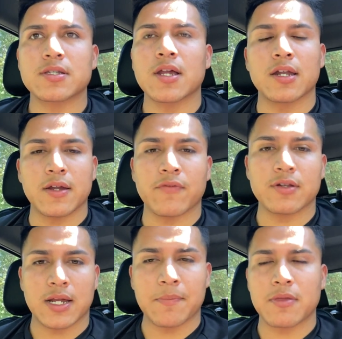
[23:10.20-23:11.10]
a
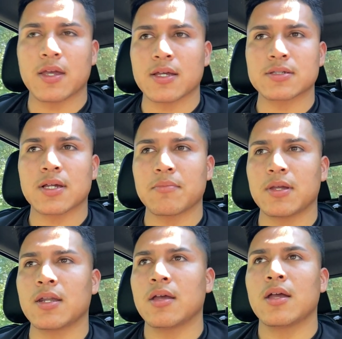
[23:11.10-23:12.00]
different type of things. I
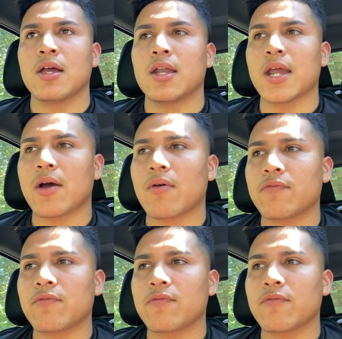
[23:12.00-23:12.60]
mean, now